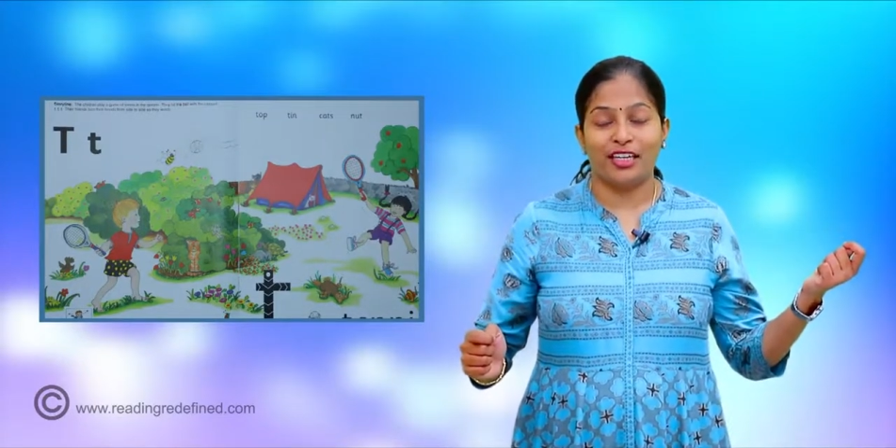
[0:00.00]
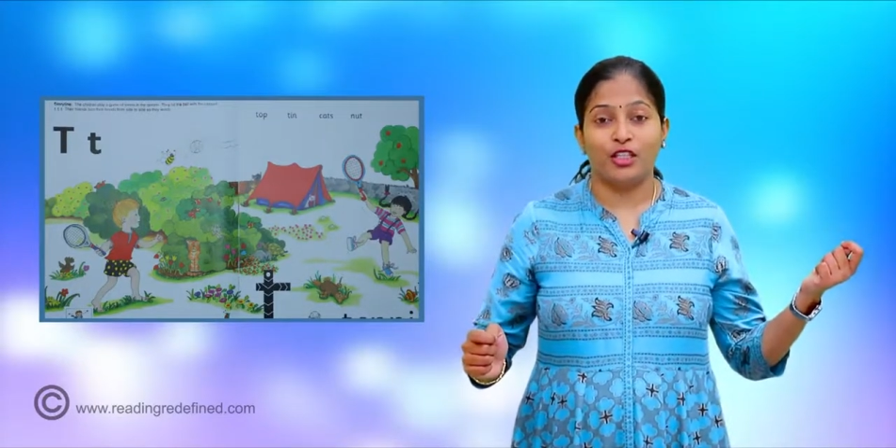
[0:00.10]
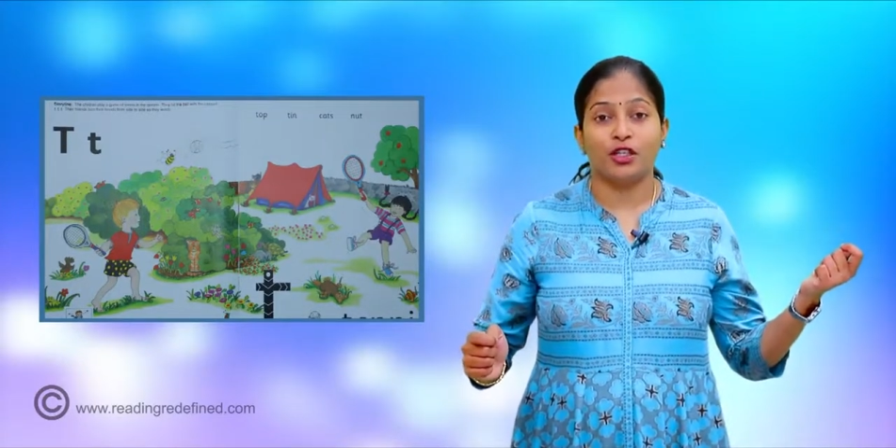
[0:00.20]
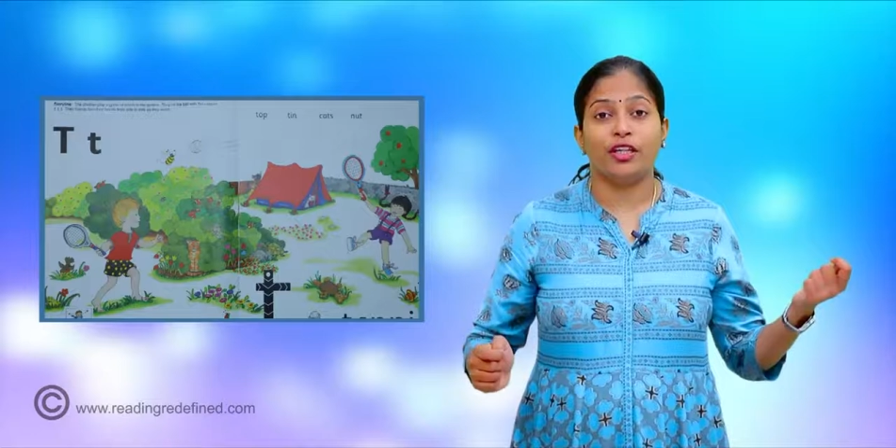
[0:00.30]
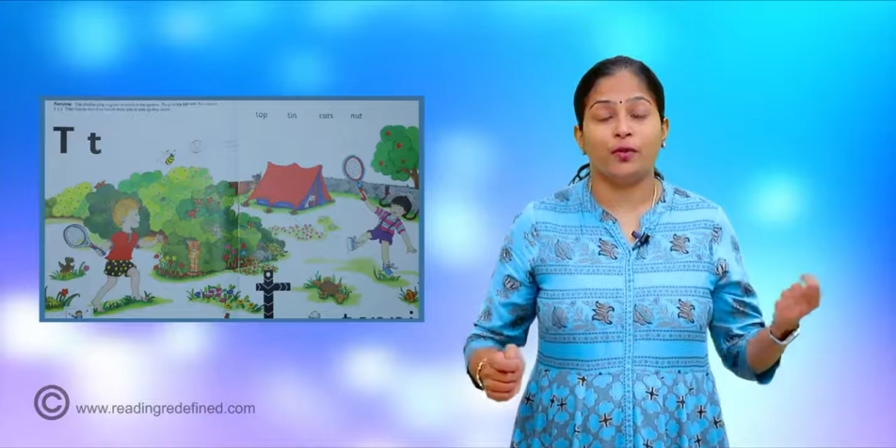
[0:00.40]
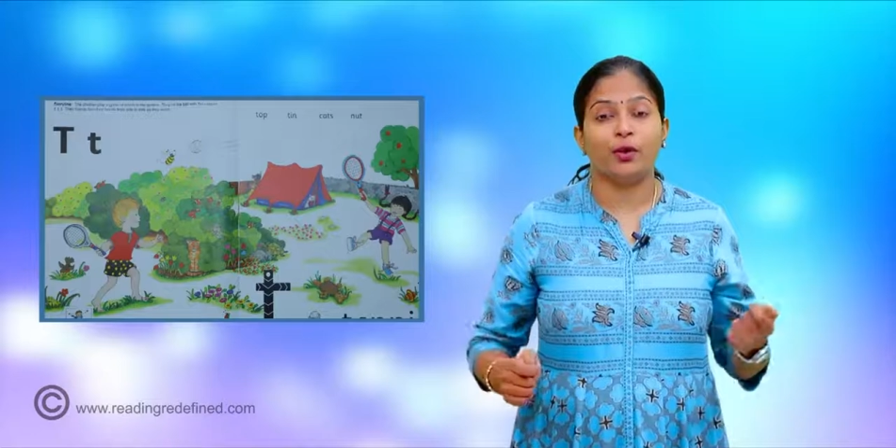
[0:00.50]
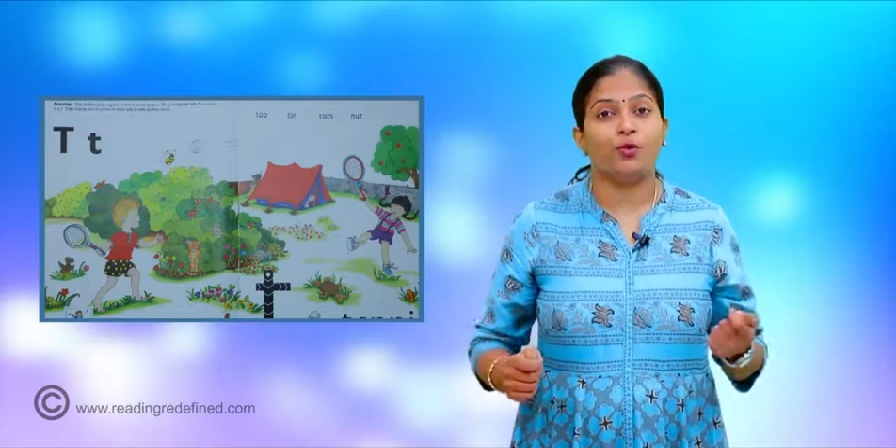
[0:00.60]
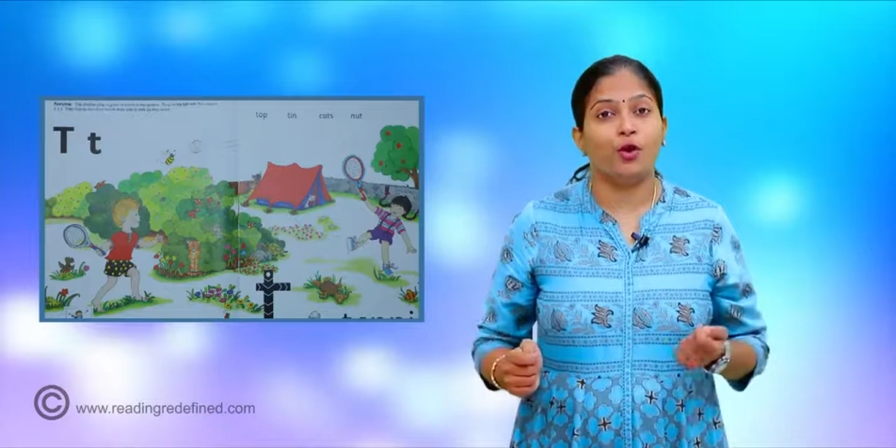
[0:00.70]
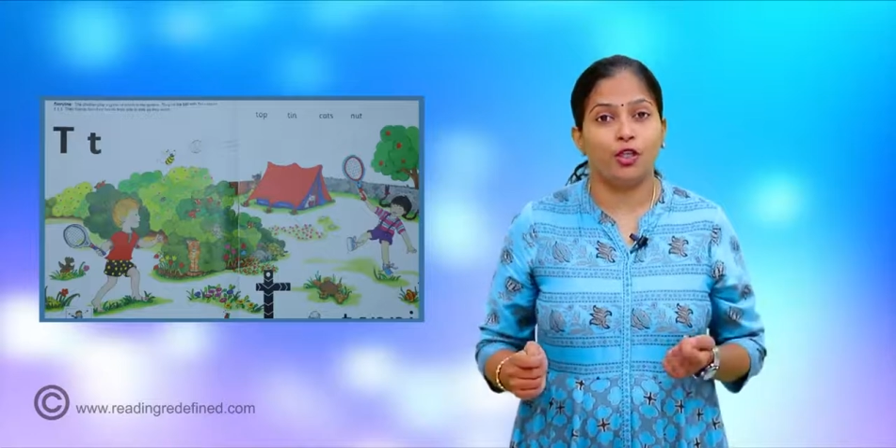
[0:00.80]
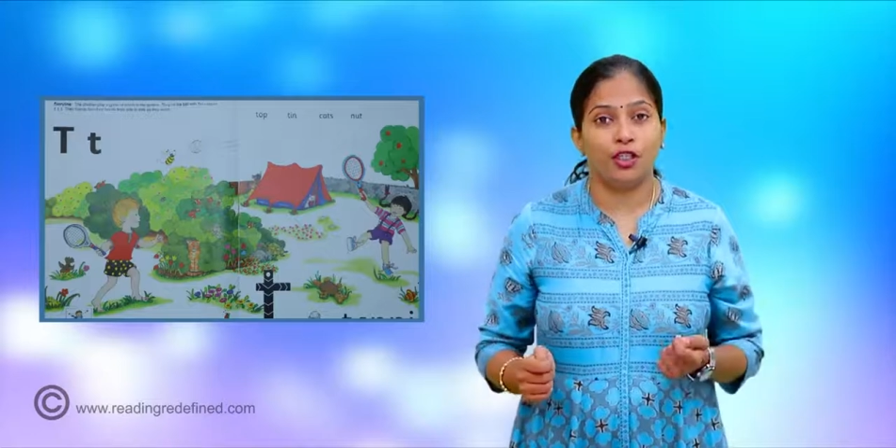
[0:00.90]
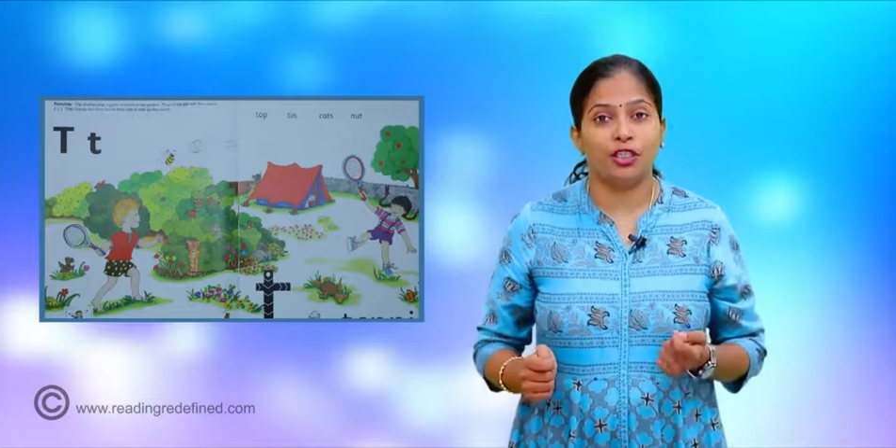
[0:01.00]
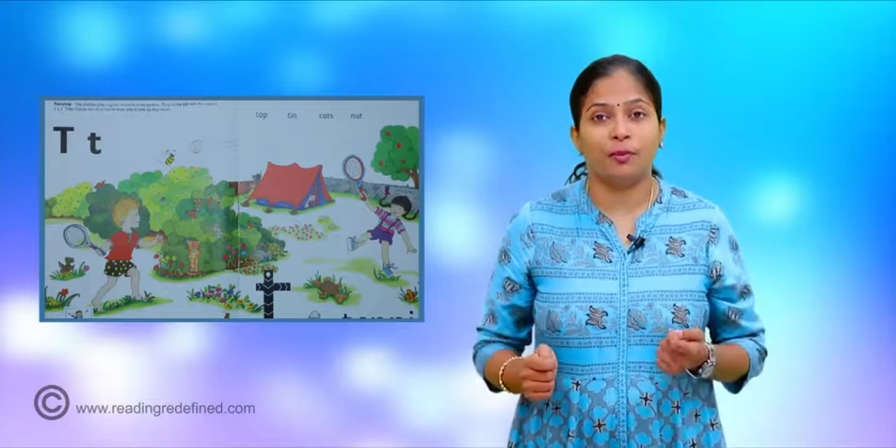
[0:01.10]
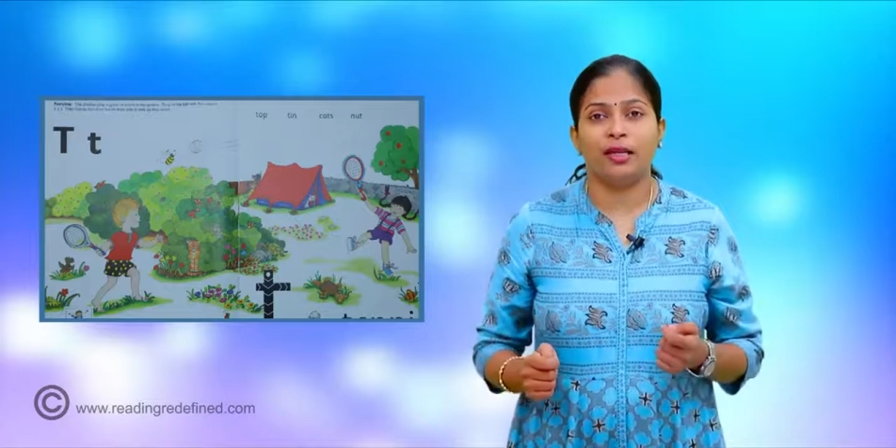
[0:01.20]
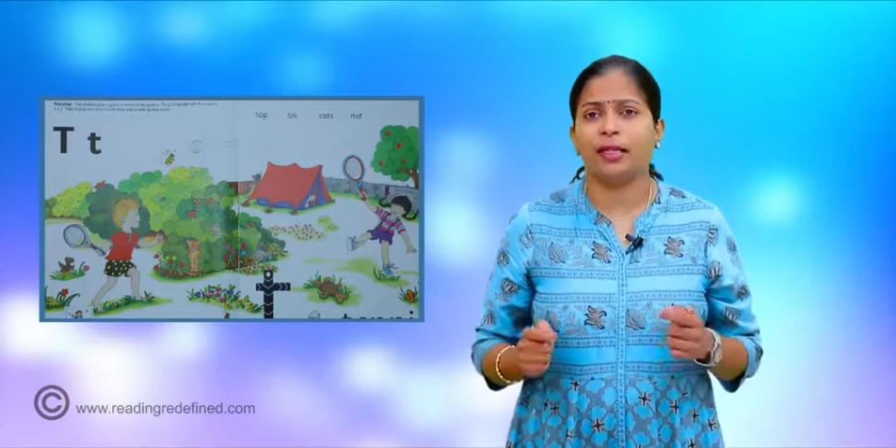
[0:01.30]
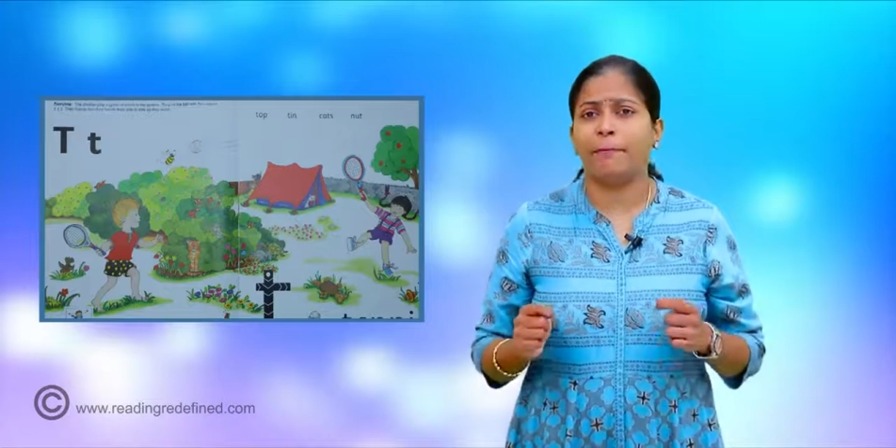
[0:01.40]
So they were watching the play.